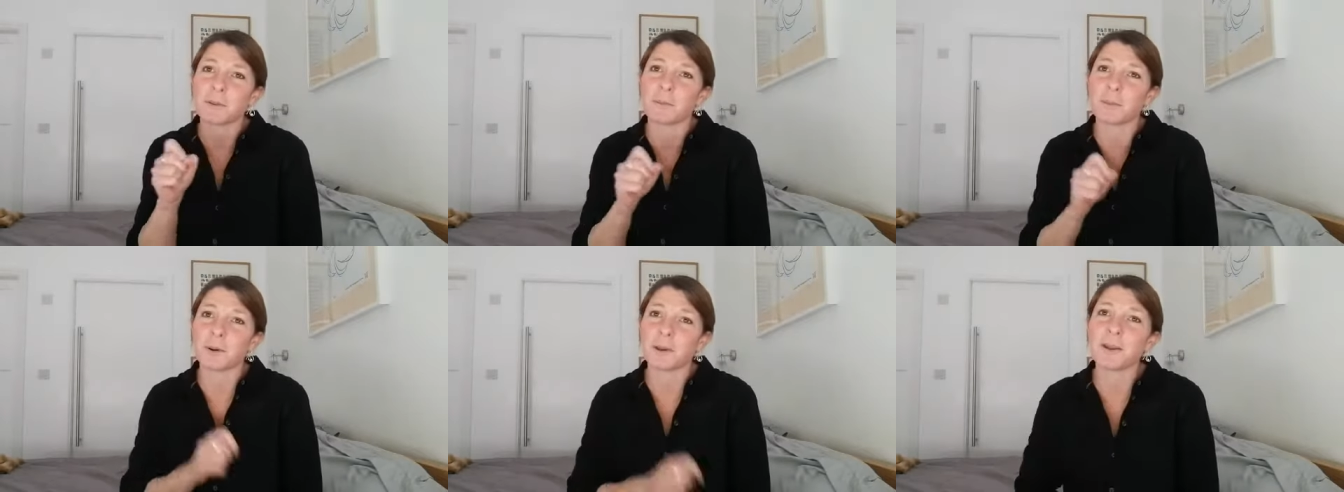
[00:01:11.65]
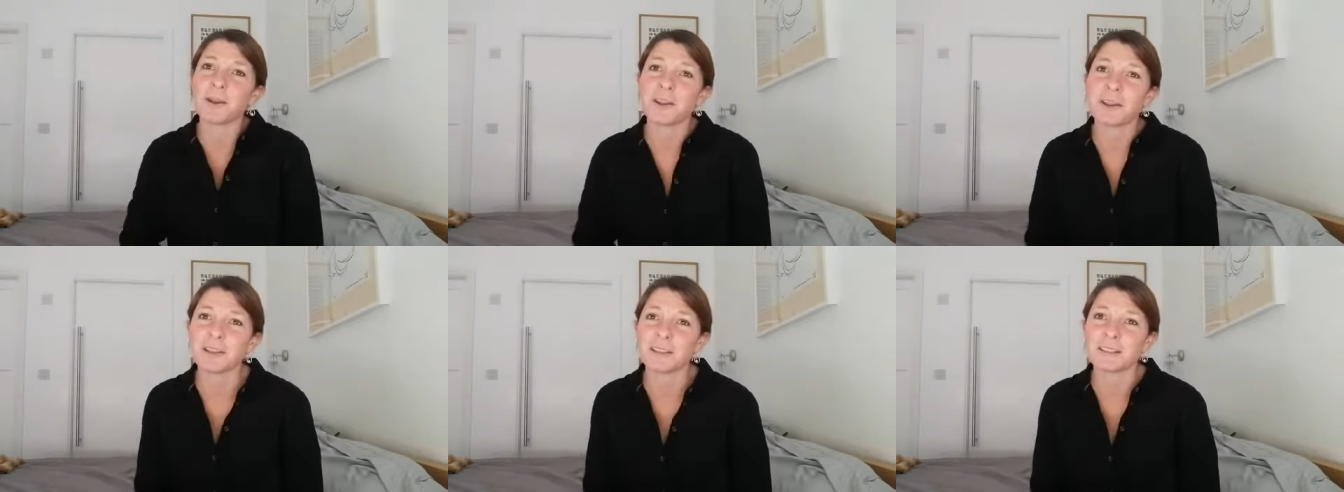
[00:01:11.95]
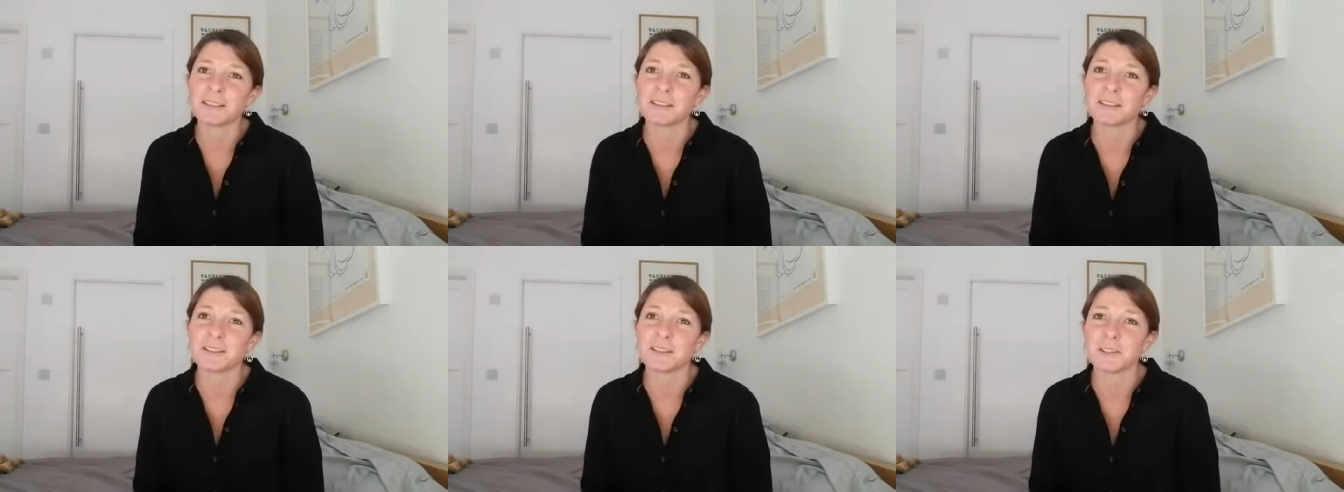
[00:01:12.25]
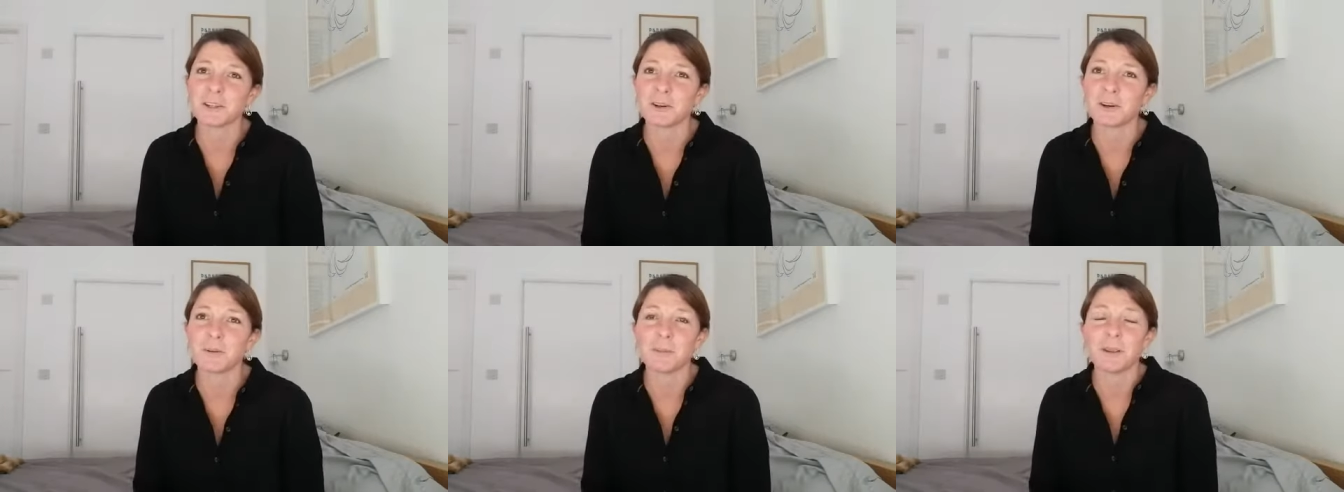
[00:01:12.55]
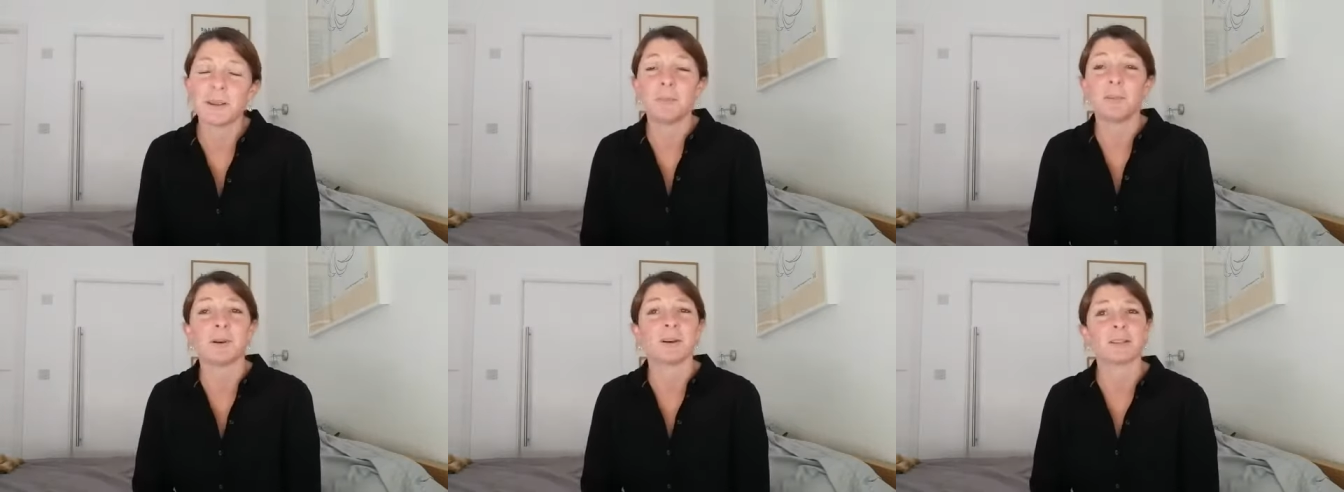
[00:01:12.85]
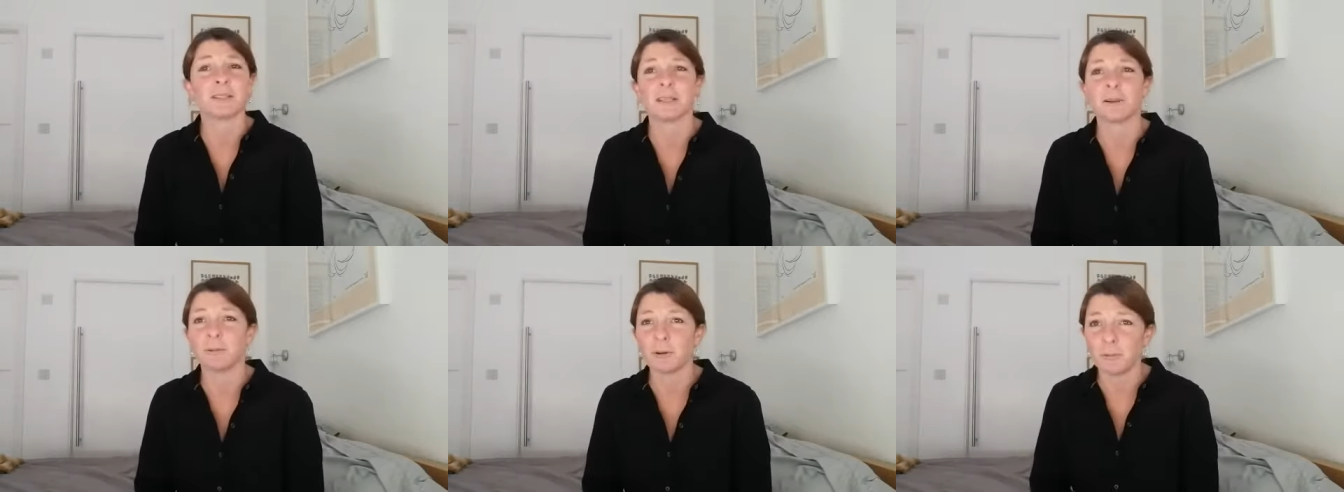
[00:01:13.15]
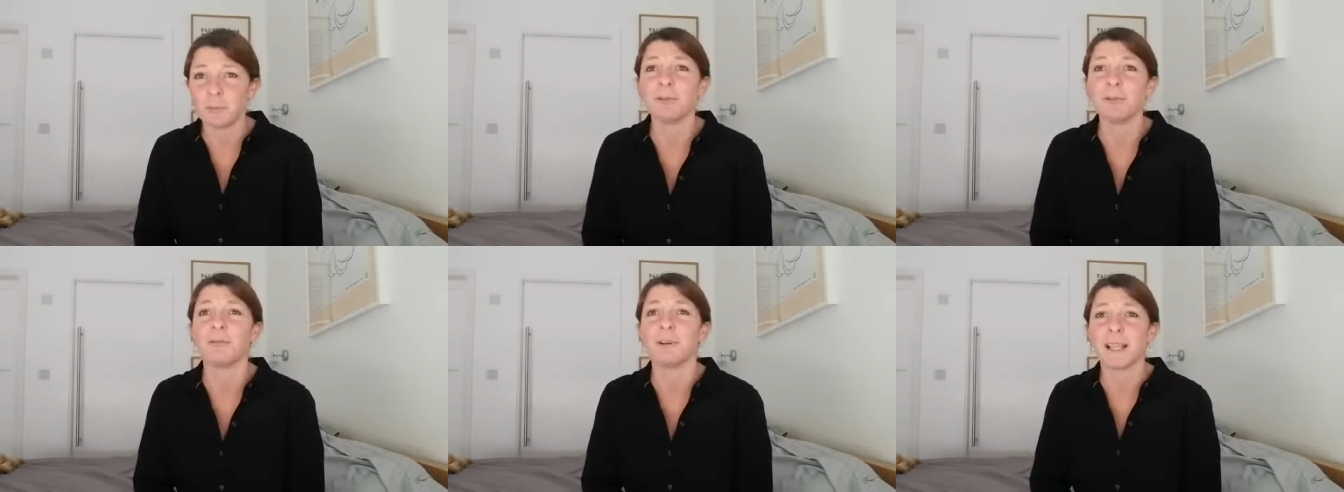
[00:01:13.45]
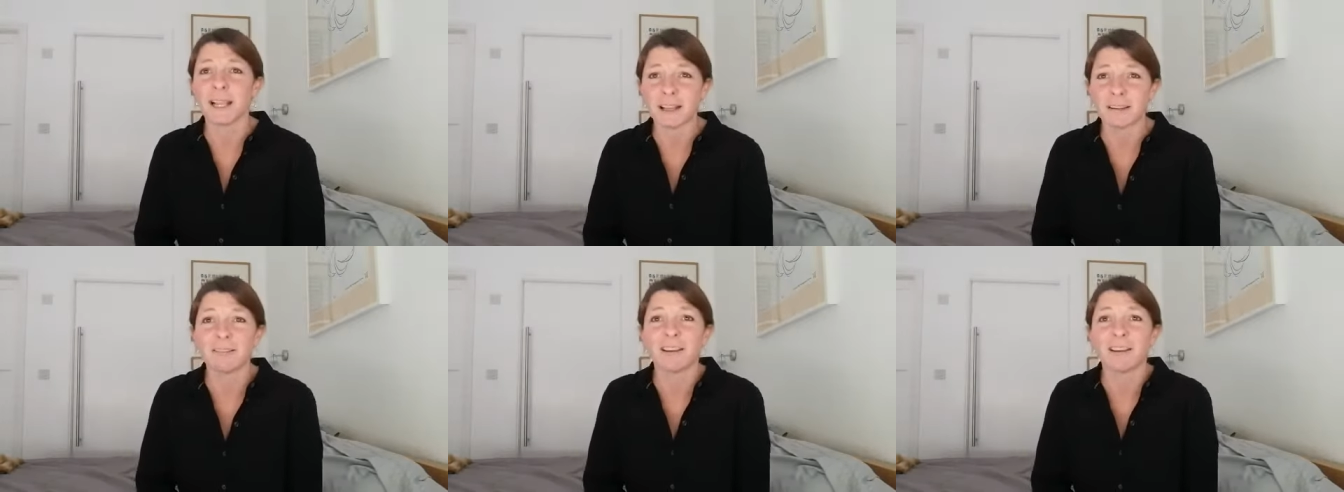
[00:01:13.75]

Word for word: birds and show me because it would be really,